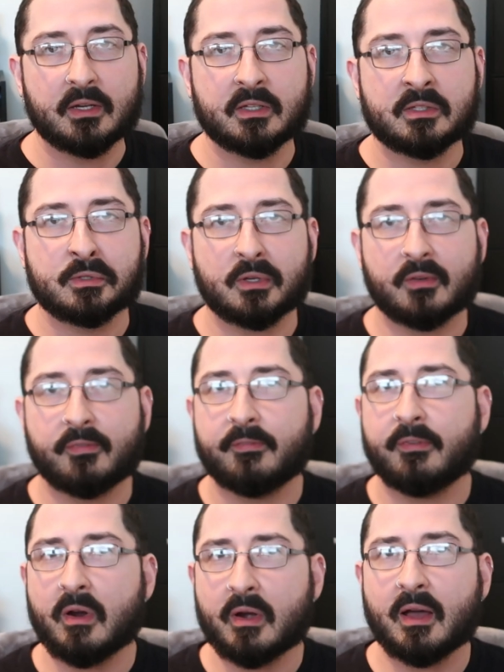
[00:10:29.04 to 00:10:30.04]
It's a
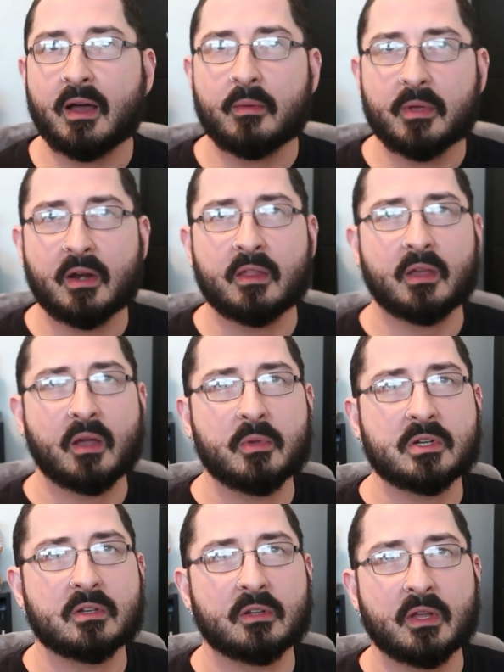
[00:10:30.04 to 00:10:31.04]
fun hobby, and I think I
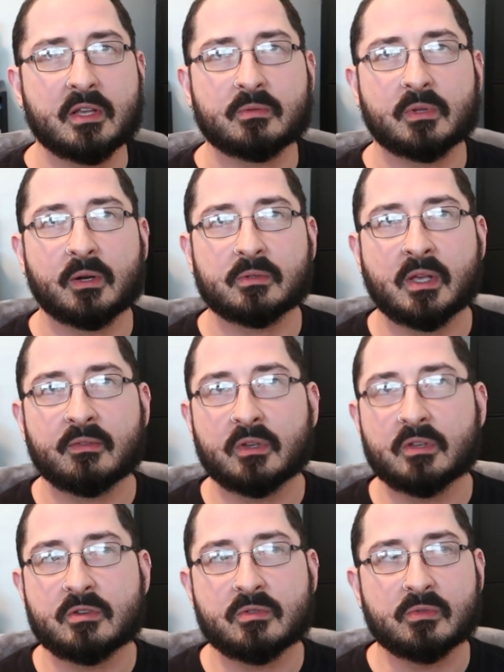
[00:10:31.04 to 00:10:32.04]
mentioned in the last one that I was
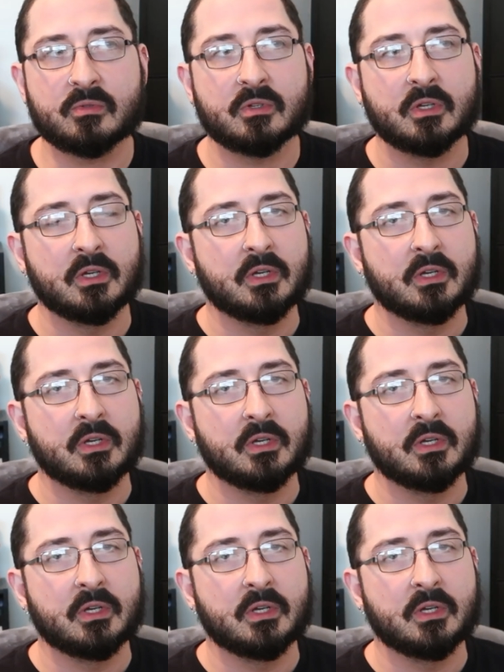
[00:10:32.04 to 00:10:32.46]
having issues.